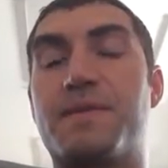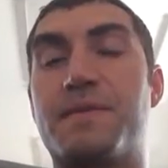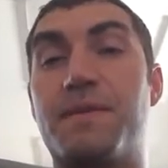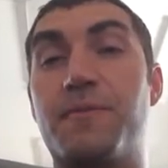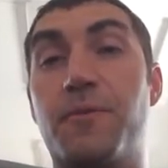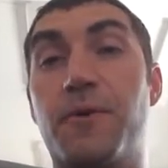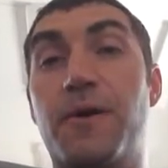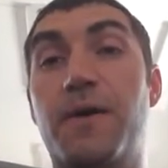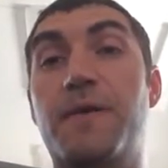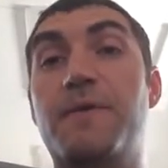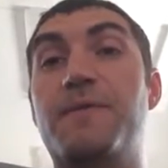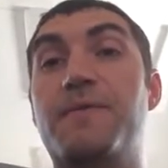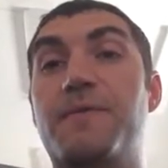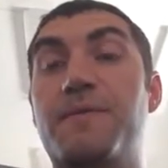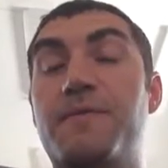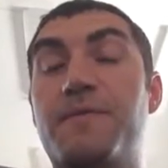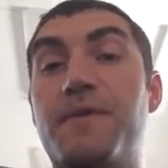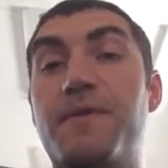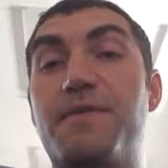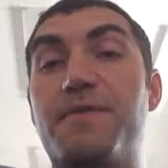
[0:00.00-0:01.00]
Well,
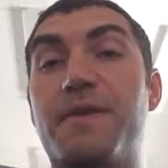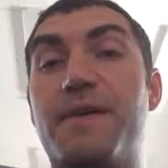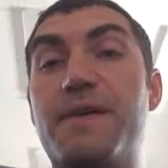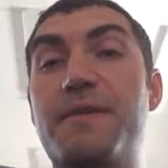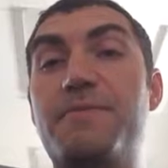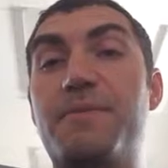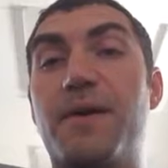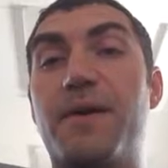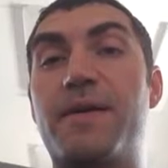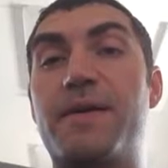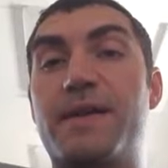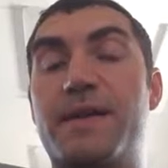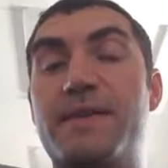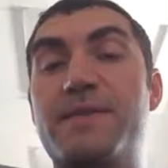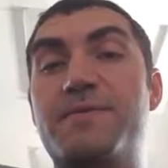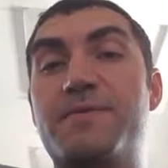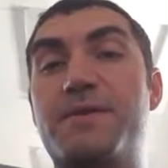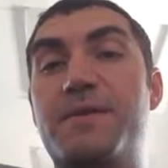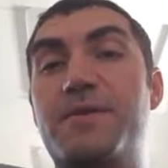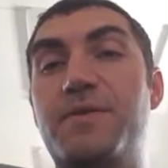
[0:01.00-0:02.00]
the funny part
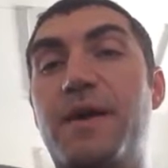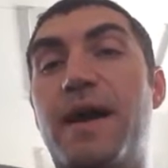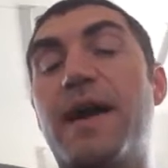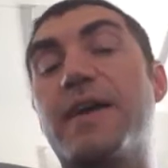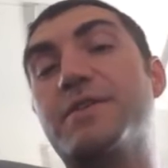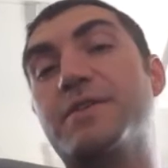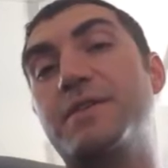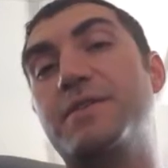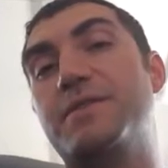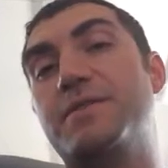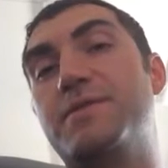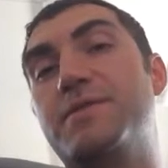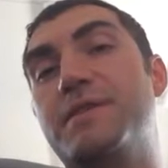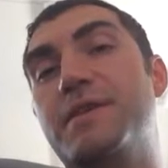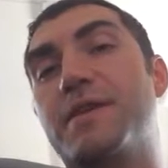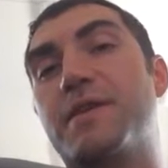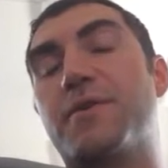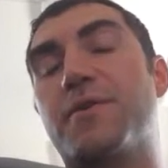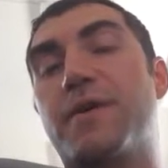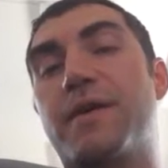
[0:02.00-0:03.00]
is when you actually do
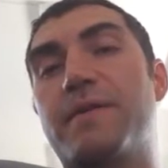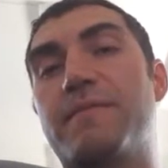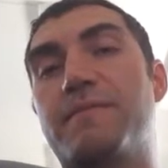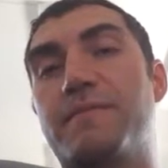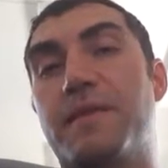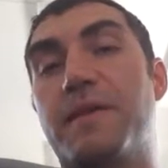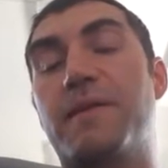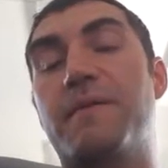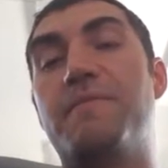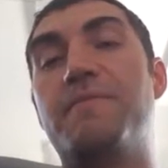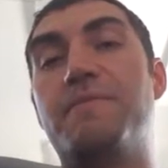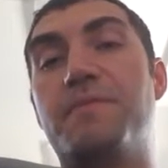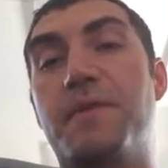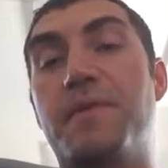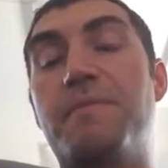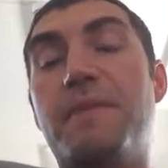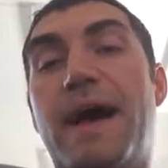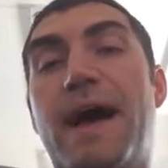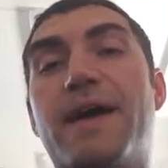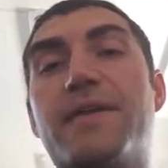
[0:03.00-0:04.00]

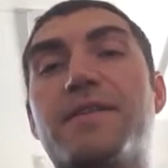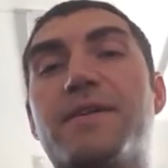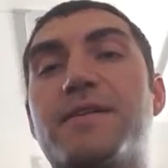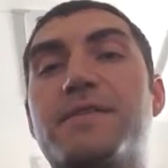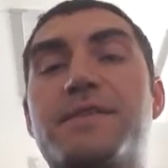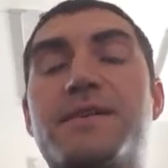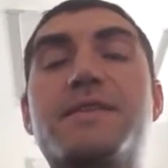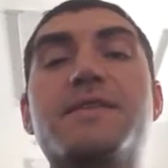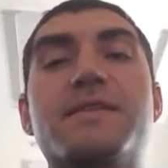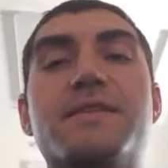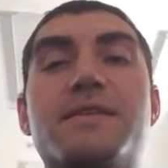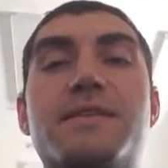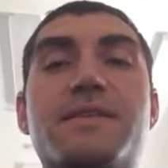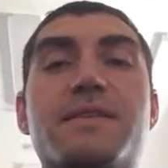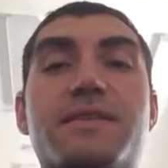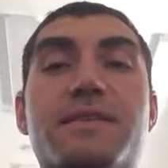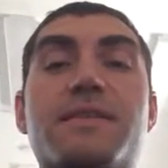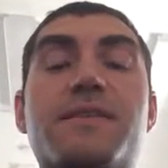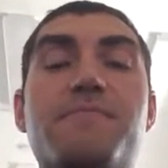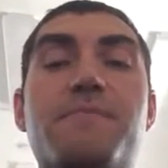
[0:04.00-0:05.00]
the math on this, and
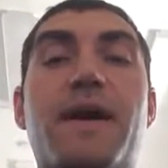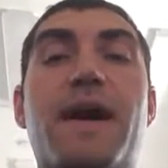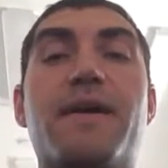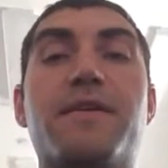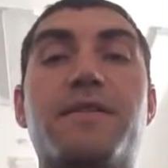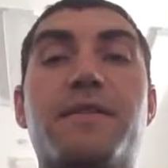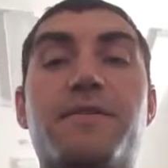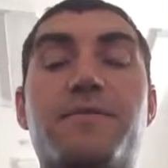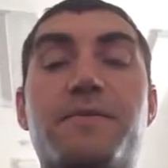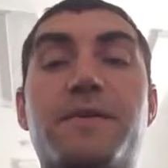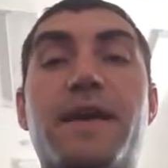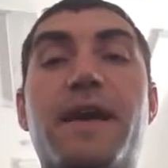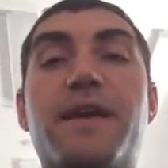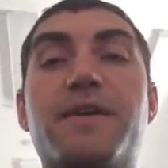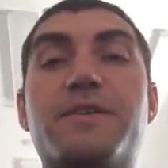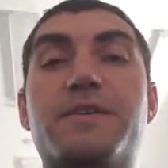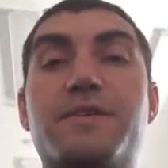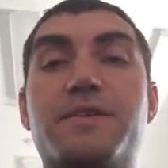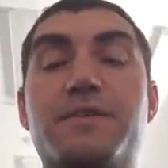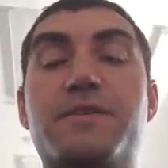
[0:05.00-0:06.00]
this is the math that we
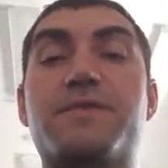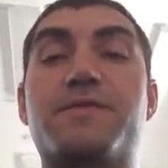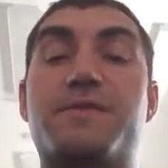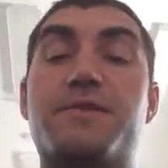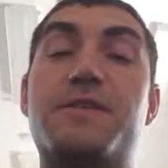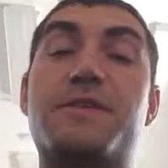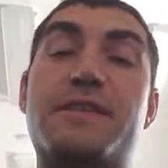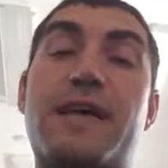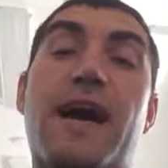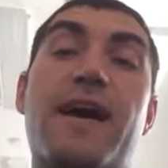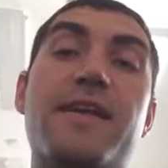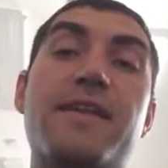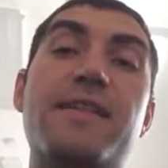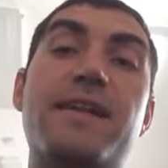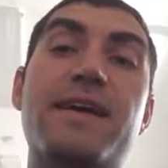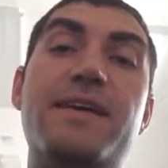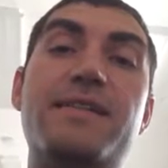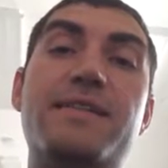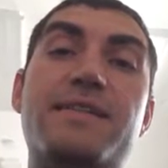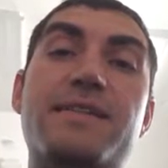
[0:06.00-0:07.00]
actually use for
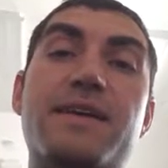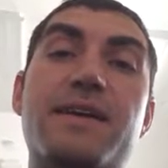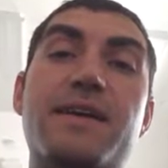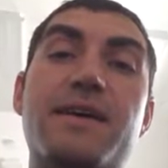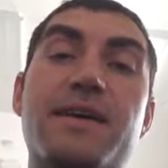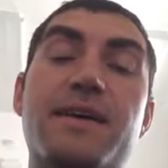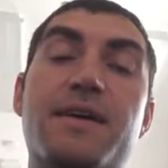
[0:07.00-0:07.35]
satellites